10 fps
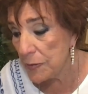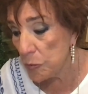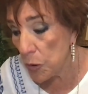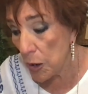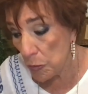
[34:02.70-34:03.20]

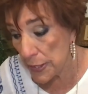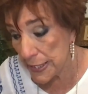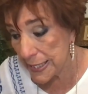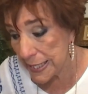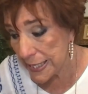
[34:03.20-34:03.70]
what we
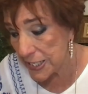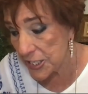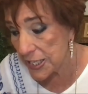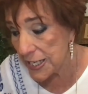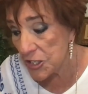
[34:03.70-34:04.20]

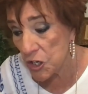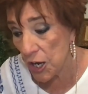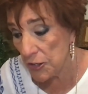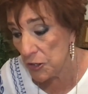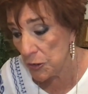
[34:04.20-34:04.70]
teach is
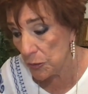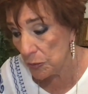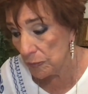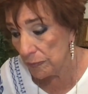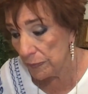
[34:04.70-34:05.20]
not
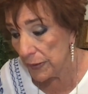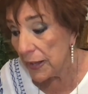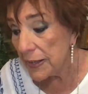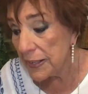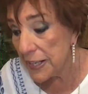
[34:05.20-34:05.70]
new.
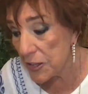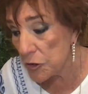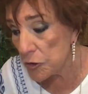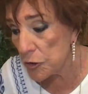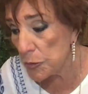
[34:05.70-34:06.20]

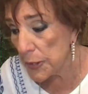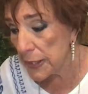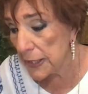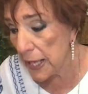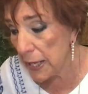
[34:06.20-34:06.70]
Neither do we
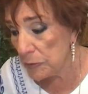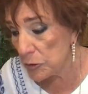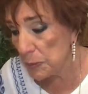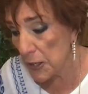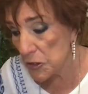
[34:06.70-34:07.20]
claim
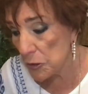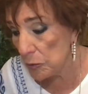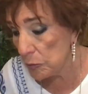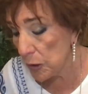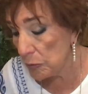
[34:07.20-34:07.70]

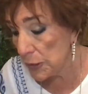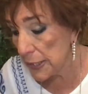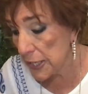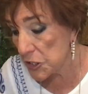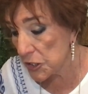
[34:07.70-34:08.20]
special
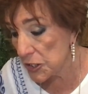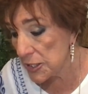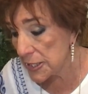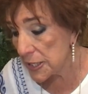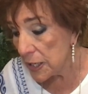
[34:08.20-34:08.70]

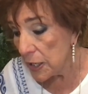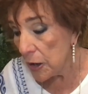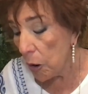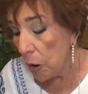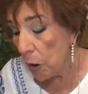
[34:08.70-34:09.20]
relations
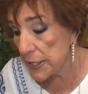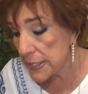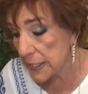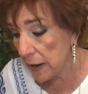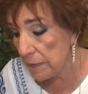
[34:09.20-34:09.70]
or
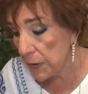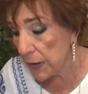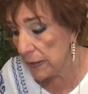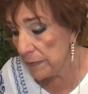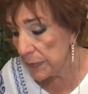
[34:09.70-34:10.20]

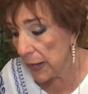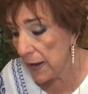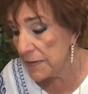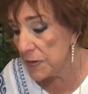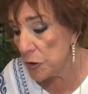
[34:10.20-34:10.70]
discovery
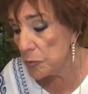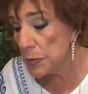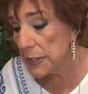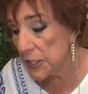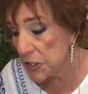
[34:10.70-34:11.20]
of new
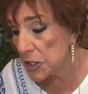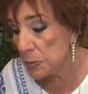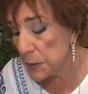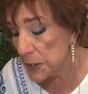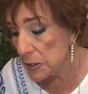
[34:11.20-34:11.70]
religious
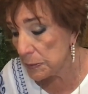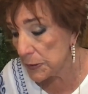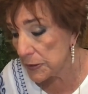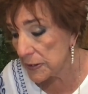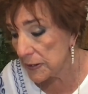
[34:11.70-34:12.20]

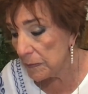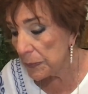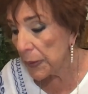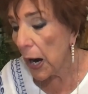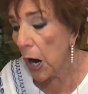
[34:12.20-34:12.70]
principles.
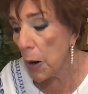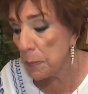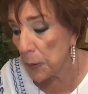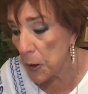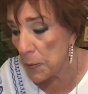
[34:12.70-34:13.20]
Our
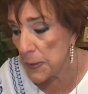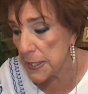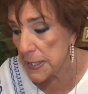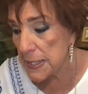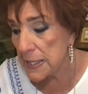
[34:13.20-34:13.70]

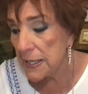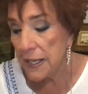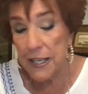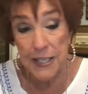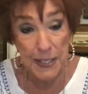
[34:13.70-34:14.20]
purpose
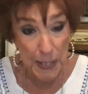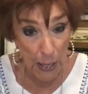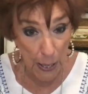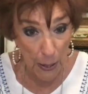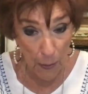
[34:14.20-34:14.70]
is to
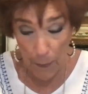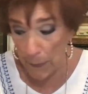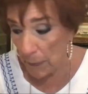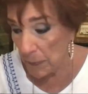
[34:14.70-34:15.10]
help